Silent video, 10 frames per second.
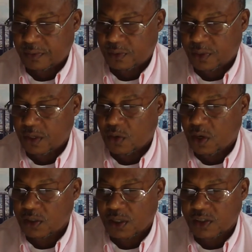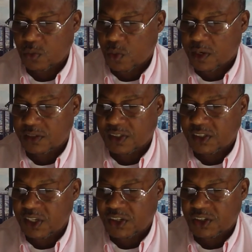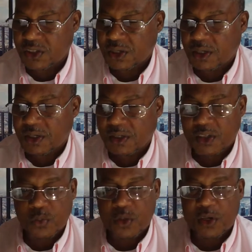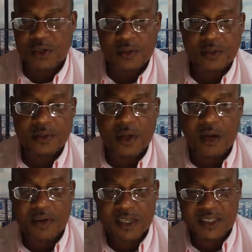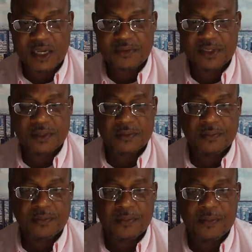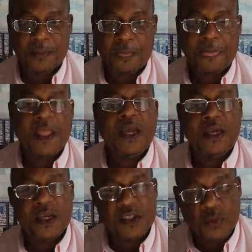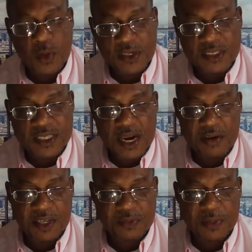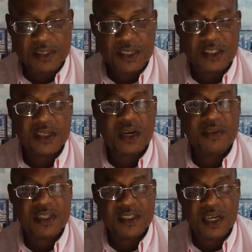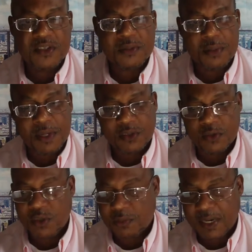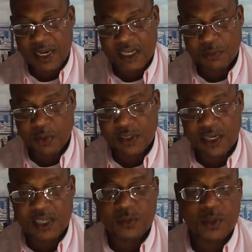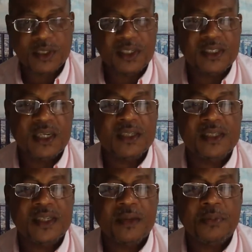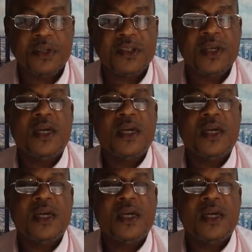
Okay, God doesn't want us to teach this word of ourselves. He doesn't want us to carry this message of ourselves. Remember I told you in my last broadcast, what did he tell his disciples?